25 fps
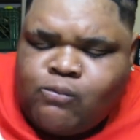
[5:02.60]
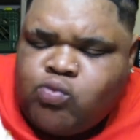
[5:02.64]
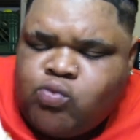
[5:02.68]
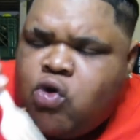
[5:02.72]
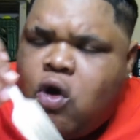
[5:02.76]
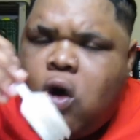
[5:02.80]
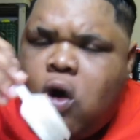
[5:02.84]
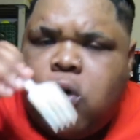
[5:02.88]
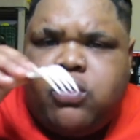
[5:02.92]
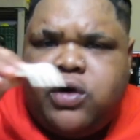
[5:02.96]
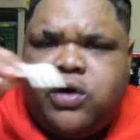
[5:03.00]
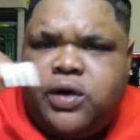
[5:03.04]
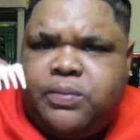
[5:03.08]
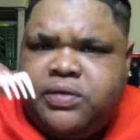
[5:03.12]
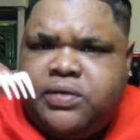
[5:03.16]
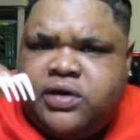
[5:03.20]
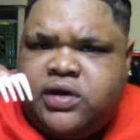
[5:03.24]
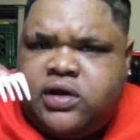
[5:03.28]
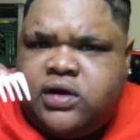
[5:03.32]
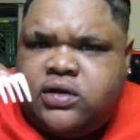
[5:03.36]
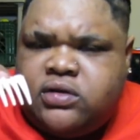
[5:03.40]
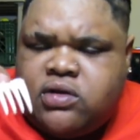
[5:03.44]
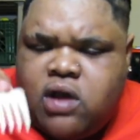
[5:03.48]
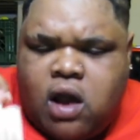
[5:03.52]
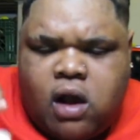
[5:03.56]

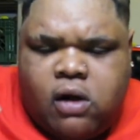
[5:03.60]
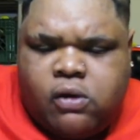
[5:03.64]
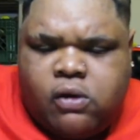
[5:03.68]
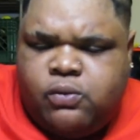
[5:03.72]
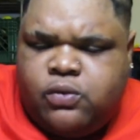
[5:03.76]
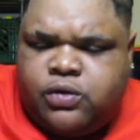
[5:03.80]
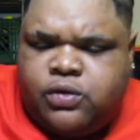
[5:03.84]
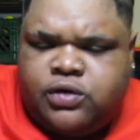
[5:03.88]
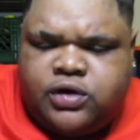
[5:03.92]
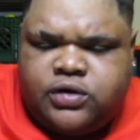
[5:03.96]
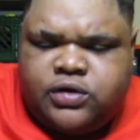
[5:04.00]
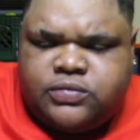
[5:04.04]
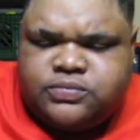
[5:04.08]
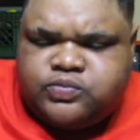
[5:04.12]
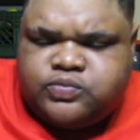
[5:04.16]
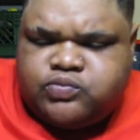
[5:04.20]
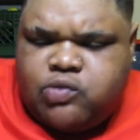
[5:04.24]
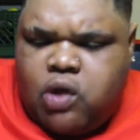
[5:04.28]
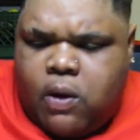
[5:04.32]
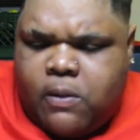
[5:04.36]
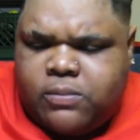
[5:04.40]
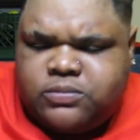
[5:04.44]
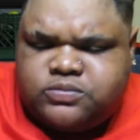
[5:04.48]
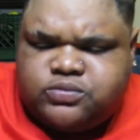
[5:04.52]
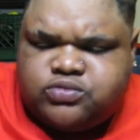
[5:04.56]
Caribbean. I don't want
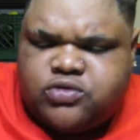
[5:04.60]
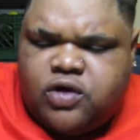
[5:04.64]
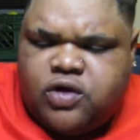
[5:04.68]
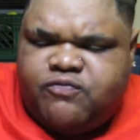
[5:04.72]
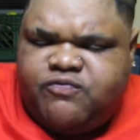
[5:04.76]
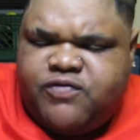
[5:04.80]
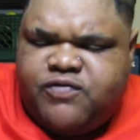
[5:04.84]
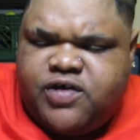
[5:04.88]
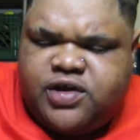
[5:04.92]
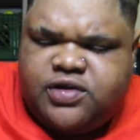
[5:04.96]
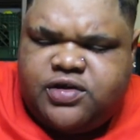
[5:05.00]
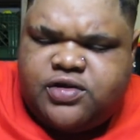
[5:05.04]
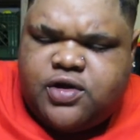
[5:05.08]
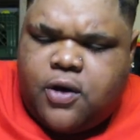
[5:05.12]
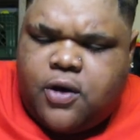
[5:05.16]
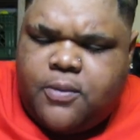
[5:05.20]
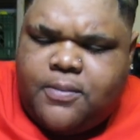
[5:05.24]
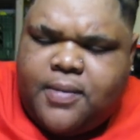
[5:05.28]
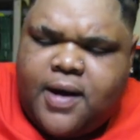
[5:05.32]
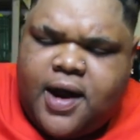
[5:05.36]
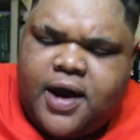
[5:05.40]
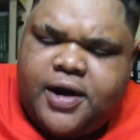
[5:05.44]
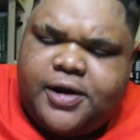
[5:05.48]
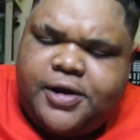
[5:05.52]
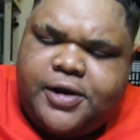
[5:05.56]
to offend
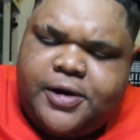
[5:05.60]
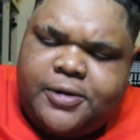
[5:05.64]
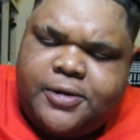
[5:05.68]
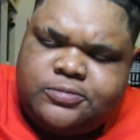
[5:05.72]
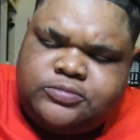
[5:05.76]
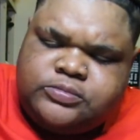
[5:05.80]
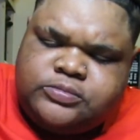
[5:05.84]
nobody.